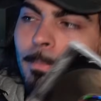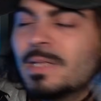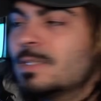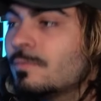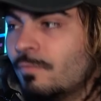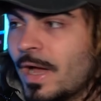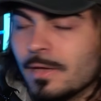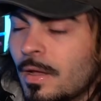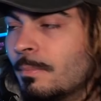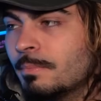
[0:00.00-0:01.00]
but it's
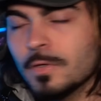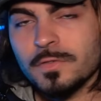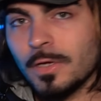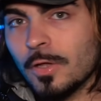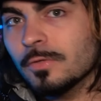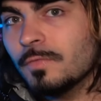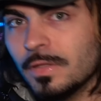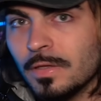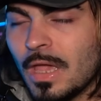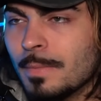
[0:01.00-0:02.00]
fine because a lot of
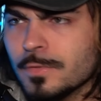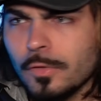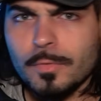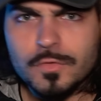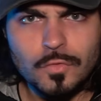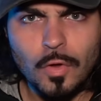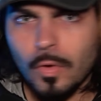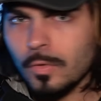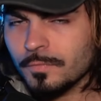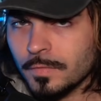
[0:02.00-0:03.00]
indie games, almost
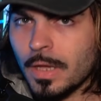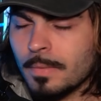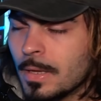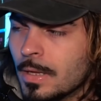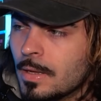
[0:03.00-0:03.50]
all of them,